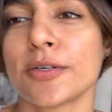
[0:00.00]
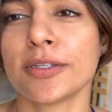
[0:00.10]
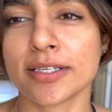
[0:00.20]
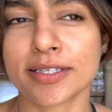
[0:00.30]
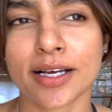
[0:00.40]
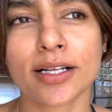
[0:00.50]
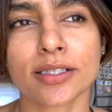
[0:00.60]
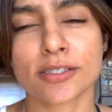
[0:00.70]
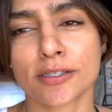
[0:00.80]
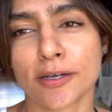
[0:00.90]
Judy
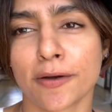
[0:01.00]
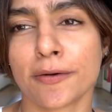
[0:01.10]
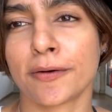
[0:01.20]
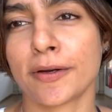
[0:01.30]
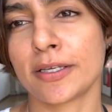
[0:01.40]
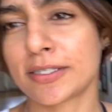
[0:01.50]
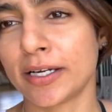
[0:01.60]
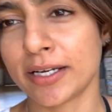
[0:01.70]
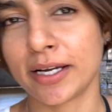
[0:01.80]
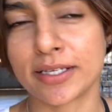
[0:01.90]
Sell, so he's
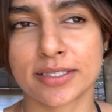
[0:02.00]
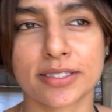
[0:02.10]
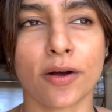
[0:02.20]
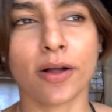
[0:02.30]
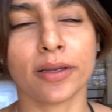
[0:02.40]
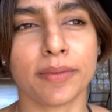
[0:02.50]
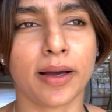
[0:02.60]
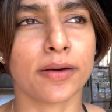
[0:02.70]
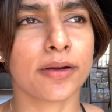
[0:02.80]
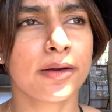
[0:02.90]
telling us all
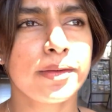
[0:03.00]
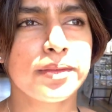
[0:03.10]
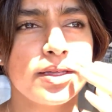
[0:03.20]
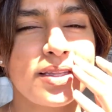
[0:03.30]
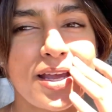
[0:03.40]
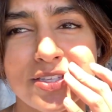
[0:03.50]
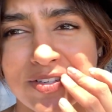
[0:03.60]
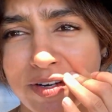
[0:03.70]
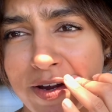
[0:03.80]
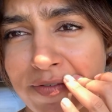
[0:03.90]
about the
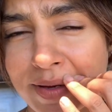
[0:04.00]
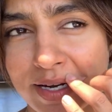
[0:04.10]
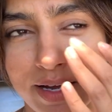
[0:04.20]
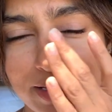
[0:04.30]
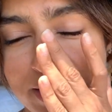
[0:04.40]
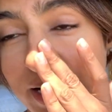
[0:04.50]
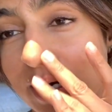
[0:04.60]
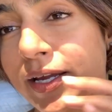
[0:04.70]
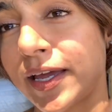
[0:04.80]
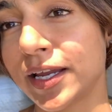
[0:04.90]
history of
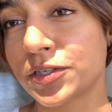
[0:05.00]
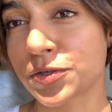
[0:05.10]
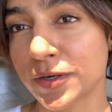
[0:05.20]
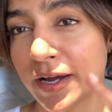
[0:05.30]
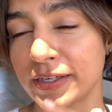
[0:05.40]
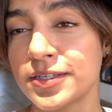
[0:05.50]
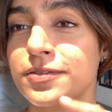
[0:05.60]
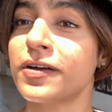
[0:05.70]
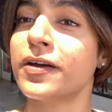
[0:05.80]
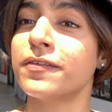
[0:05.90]
Madagascar. Getting a tour guide is
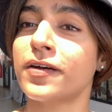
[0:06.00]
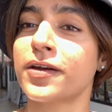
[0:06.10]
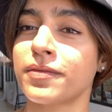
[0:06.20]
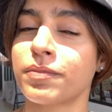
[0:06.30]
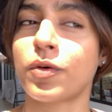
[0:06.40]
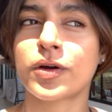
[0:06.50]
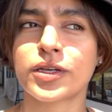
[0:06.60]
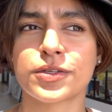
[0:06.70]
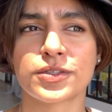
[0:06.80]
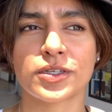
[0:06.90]
very, very
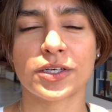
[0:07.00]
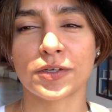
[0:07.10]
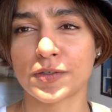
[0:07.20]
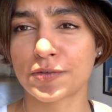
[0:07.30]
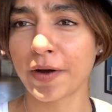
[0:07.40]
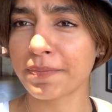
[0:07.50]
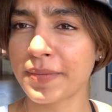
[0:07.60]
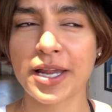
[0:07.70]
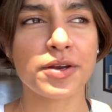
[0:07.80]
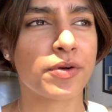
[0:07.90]
important to start your trip
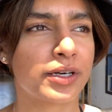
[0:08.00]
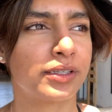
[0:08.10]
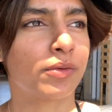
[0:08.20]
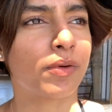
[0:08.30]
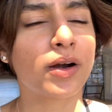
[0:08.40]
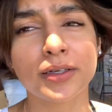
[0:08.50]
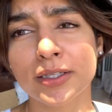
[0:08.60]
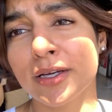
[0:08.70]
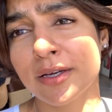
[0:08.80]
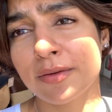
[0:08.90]
anywhere in the world
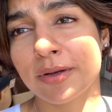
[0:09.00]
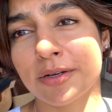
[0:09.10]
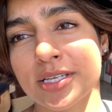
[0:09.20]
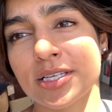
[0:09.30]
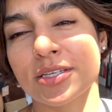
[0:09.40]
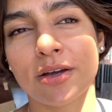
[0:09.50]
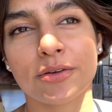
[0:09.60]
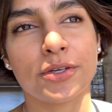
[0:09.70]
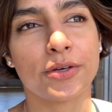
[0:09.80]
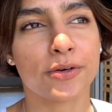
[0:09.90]
because that's how
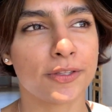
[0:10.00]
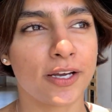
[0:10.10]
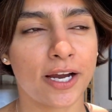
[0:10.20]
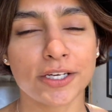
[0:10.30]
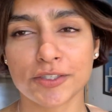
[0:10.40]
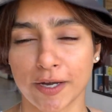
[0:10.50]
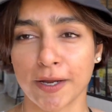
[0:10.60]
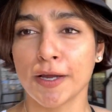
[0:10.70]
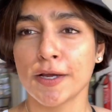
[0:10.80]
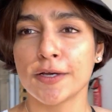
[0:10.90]
you know the country.
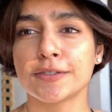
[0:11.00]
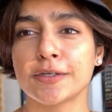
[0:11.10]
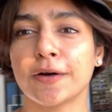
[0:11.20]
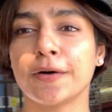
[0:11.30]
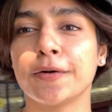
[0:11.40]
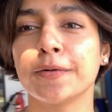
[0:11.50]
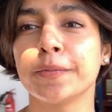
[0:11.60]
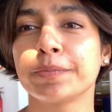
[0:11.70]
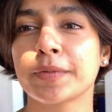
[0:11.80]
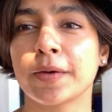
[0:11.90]
So
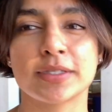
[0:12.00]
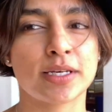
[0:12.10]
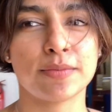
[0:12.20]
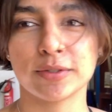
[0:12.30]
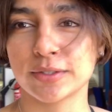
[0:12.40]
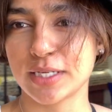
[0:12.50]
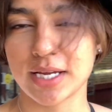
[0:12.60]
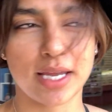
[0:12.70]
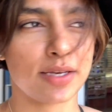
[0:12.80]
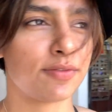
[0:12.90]
I wasn't able to
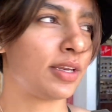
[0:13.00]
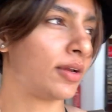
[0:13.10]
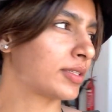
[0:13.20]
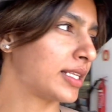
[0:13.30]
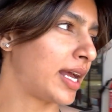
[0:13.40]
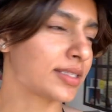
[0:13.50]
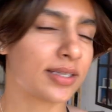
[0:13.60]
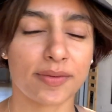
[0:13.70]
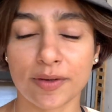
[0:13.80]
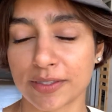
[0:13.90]
take any videos last
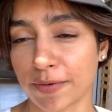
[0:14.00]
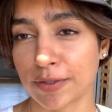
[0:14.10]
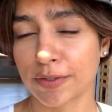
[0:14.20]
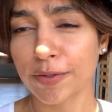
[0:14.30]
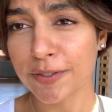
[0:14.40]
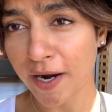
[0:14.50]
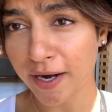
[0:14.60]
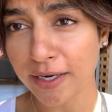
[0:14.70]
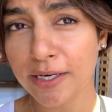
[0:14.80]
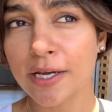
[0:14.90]
night because I was so
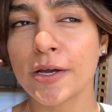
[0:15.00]
tired.